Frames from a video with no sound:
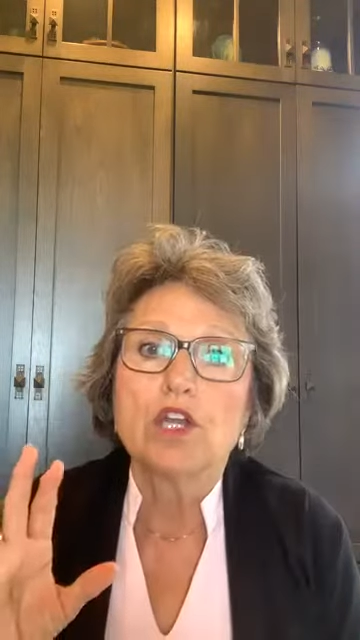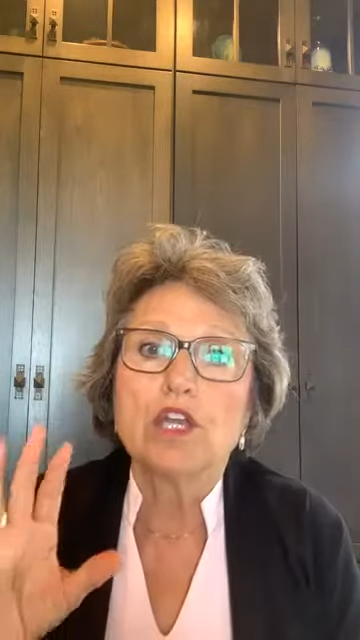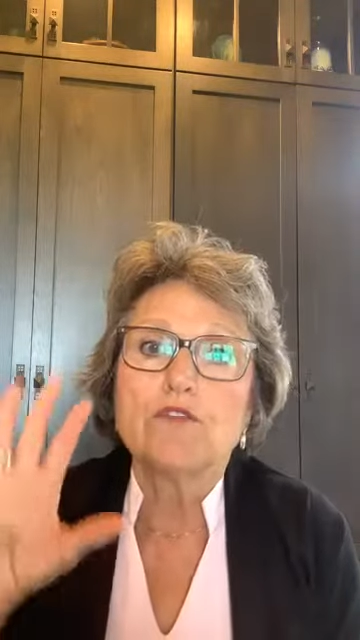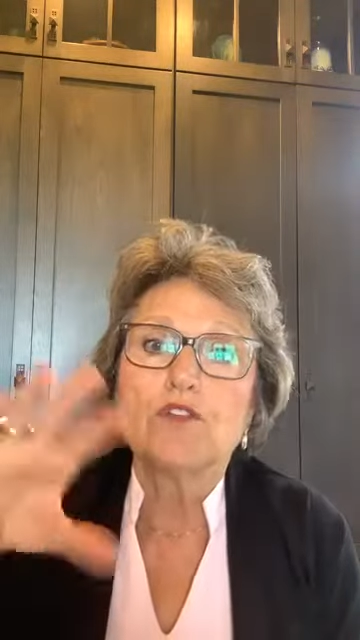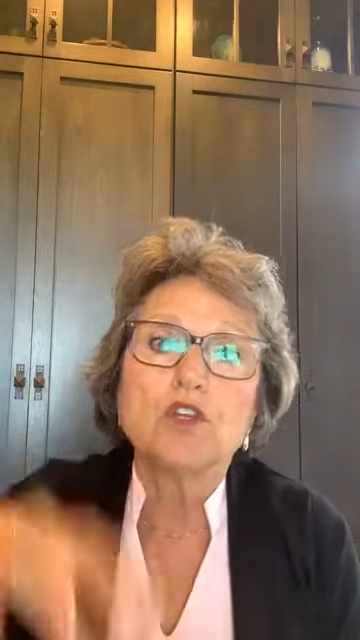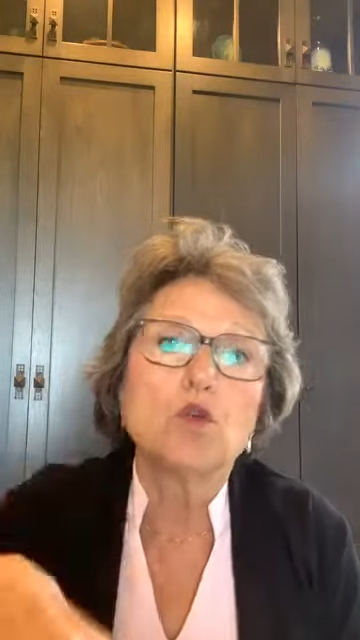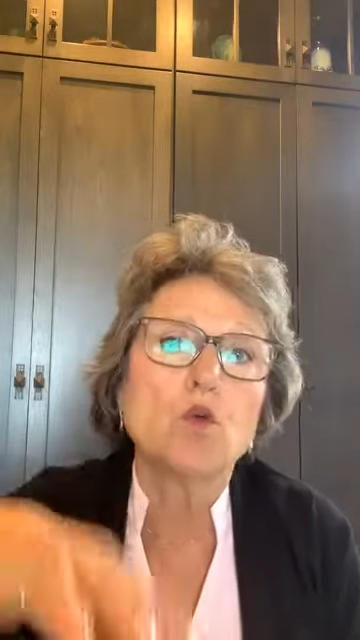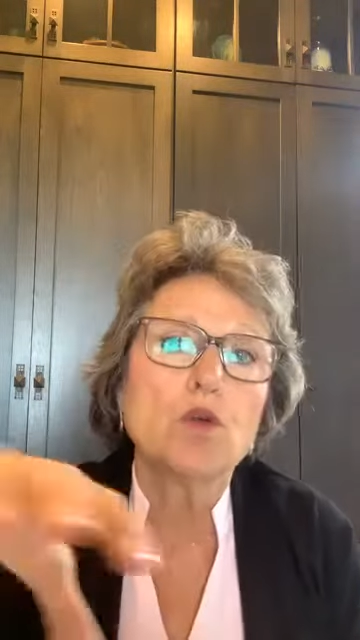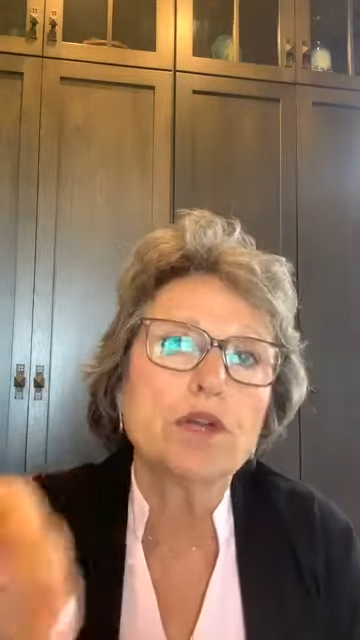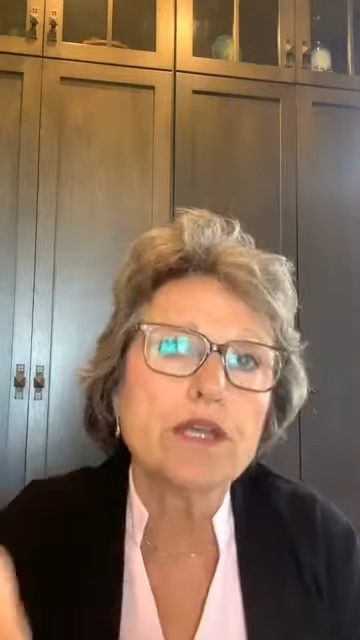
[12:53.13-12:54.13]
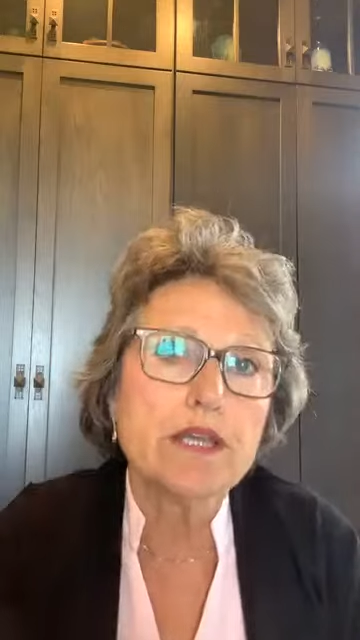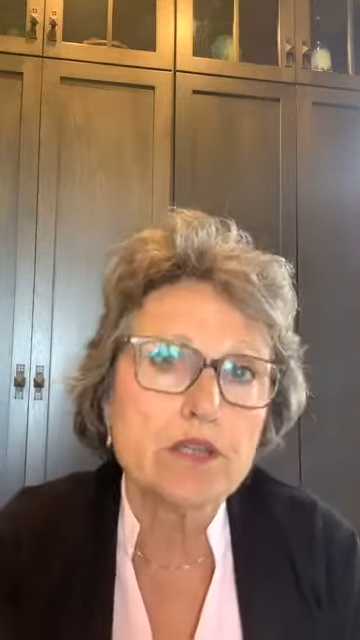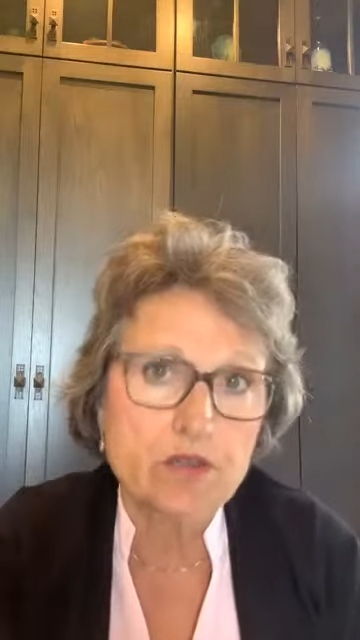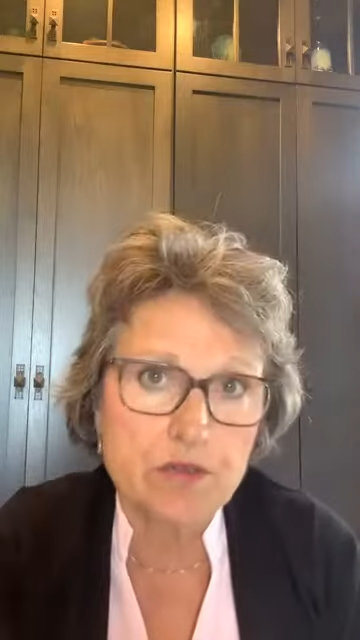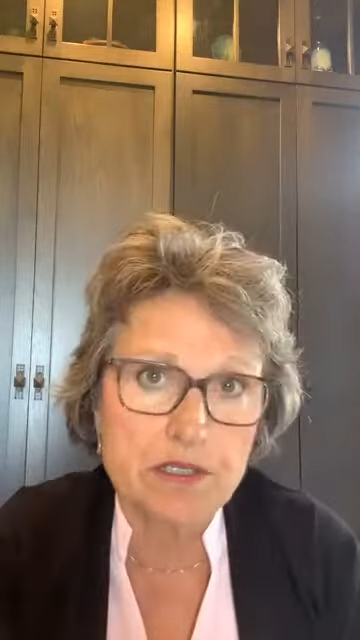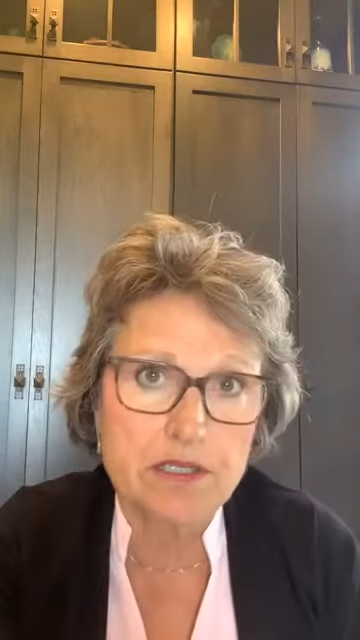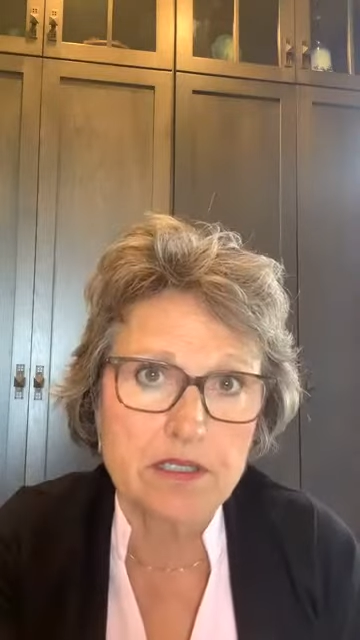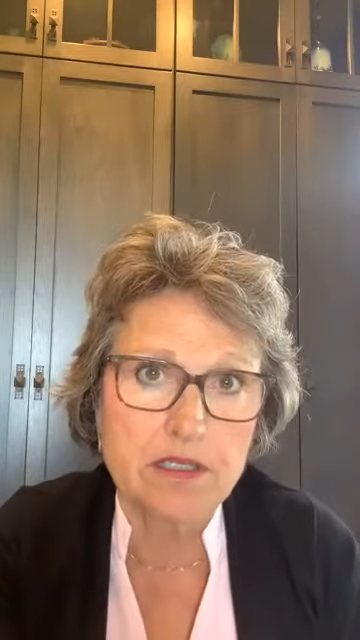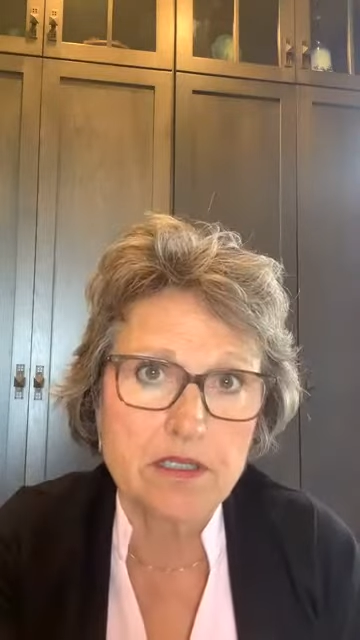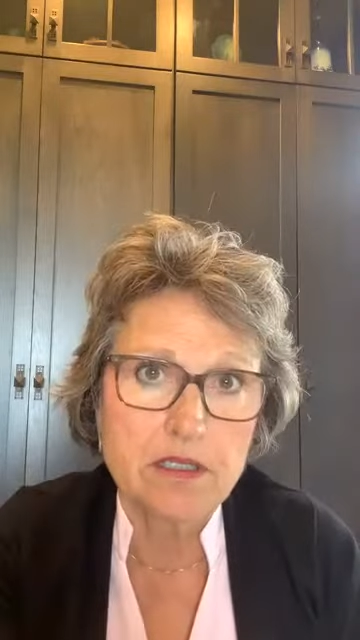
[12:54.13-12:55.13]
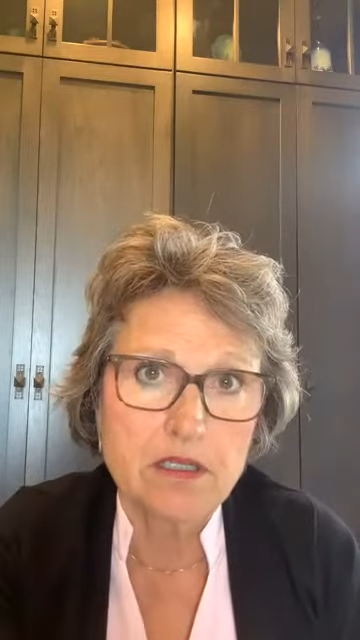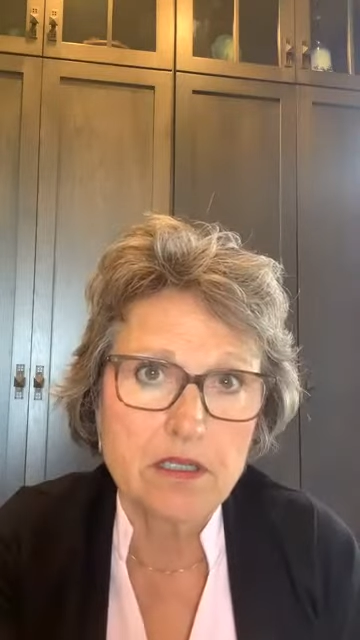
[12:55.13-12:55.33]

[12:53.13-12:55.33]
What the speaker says: if you're interested